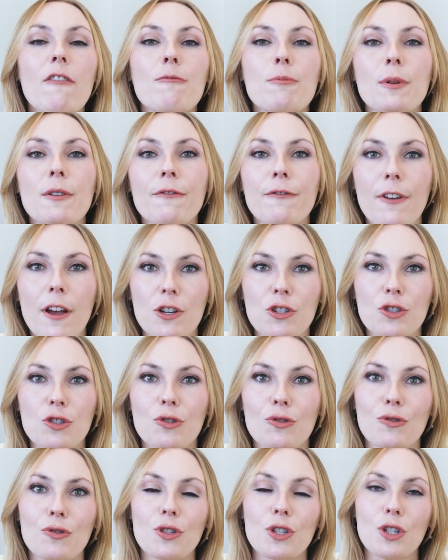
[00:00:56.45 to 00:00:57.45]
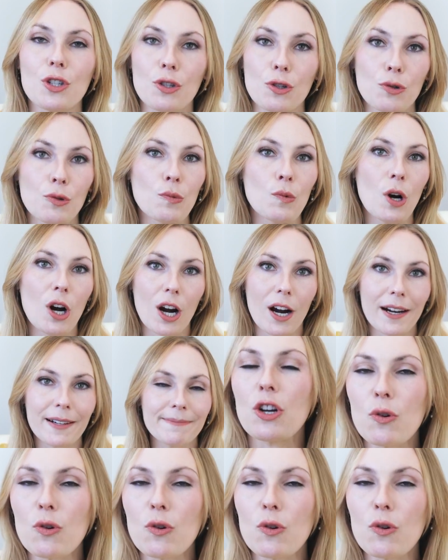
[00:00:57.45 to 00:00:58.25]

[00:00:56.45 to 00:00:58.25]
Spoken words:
of professional you are.